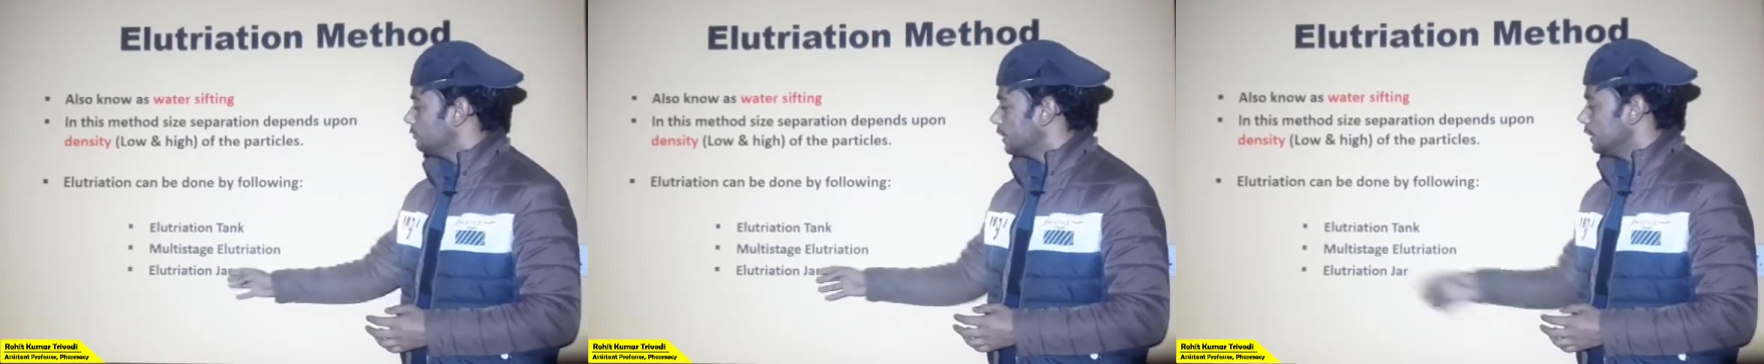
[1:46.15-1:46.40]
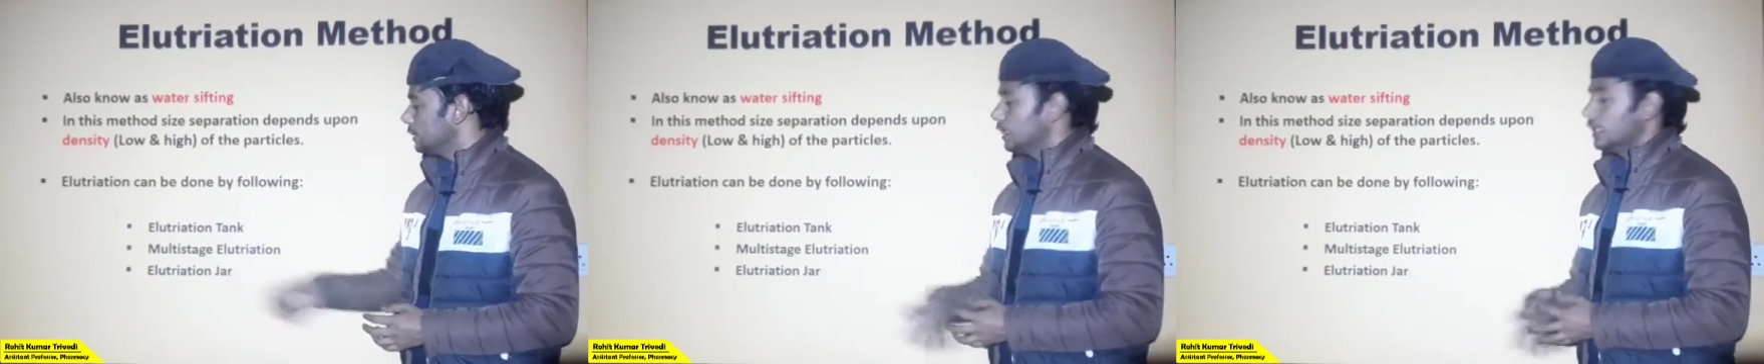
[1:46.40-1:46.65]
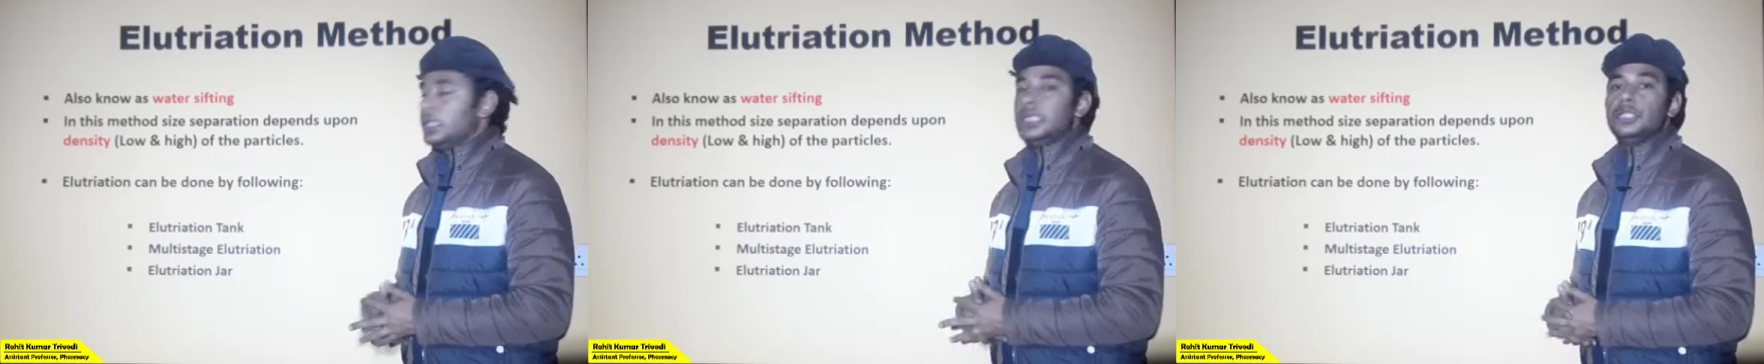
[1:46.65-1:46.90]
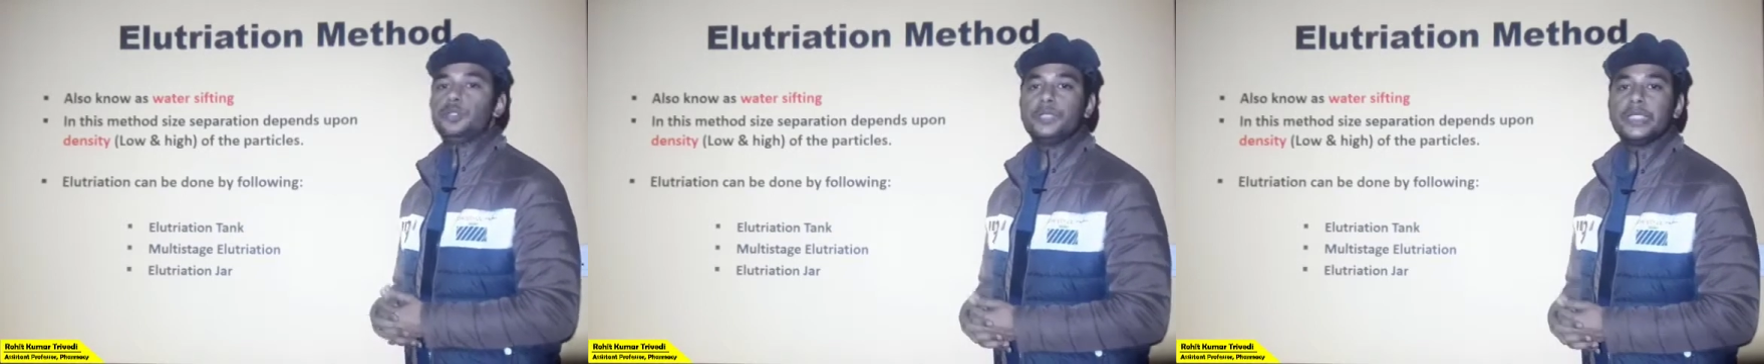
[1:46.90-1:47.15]
one is
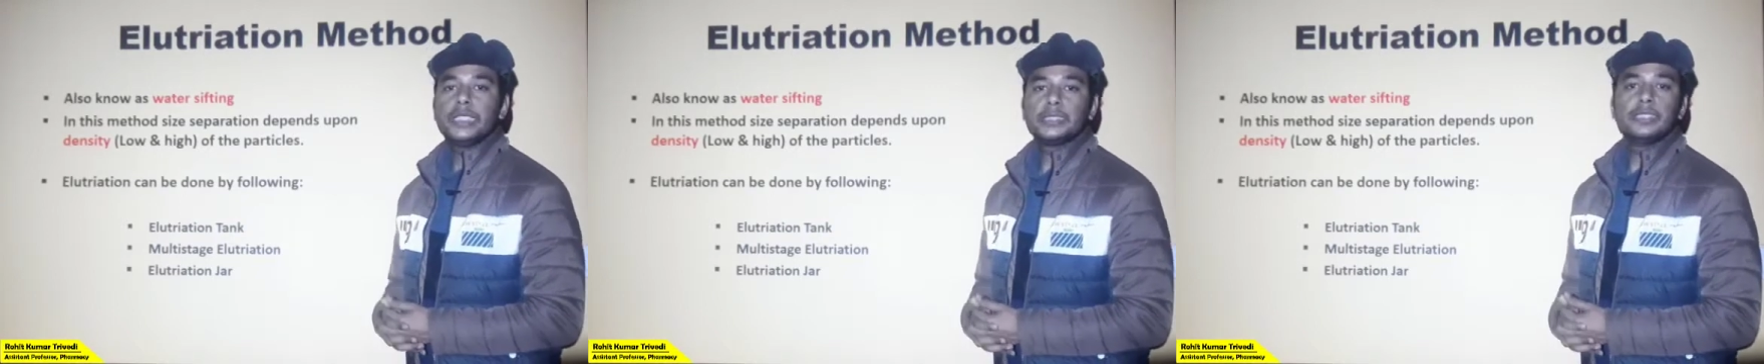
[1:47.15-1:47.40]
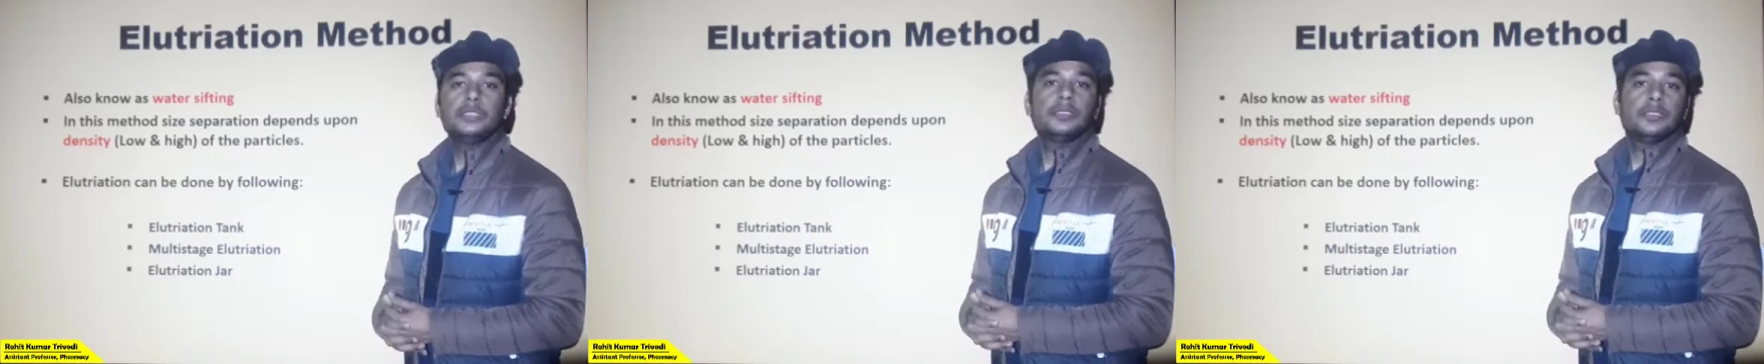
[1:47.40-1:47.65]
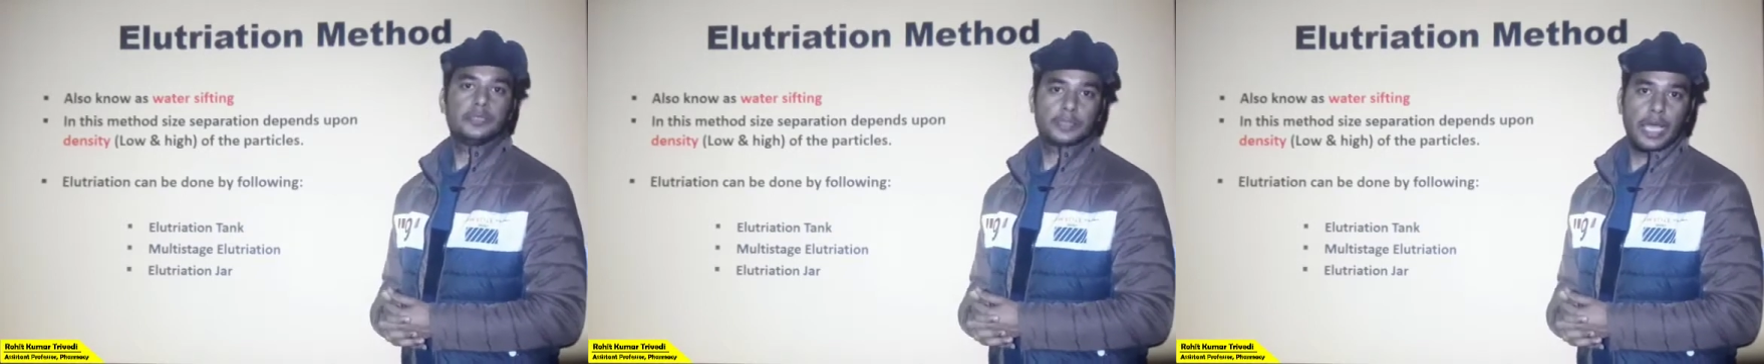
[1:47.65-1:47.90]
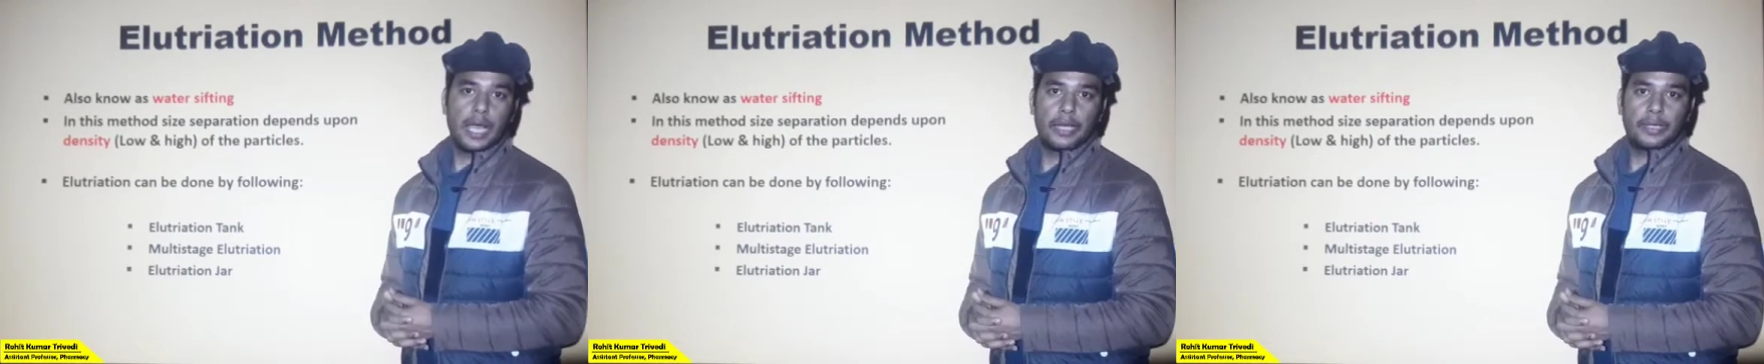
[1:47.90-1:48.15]
elutriation
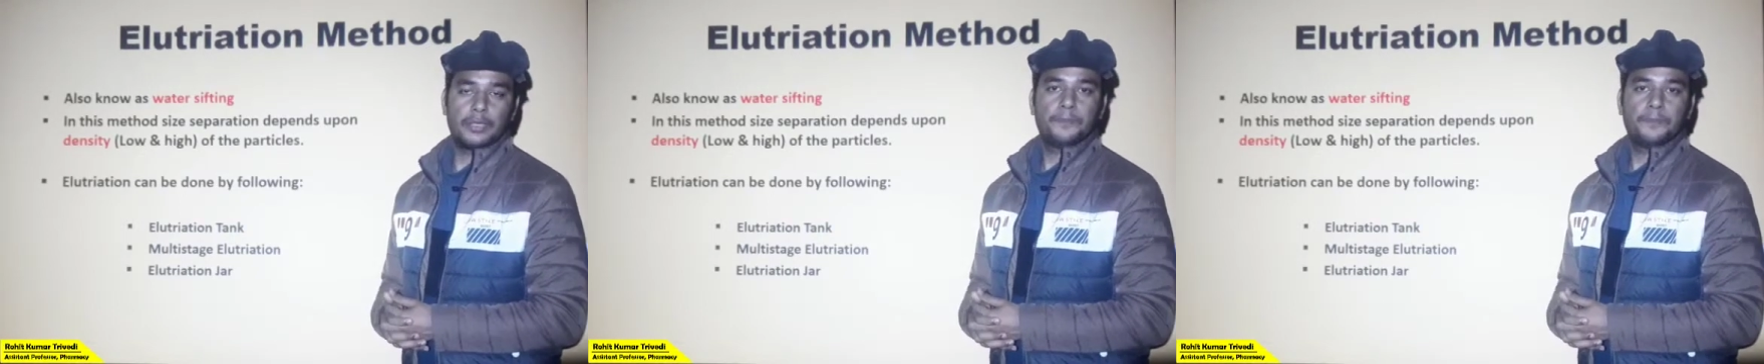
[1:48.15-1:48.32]
jar.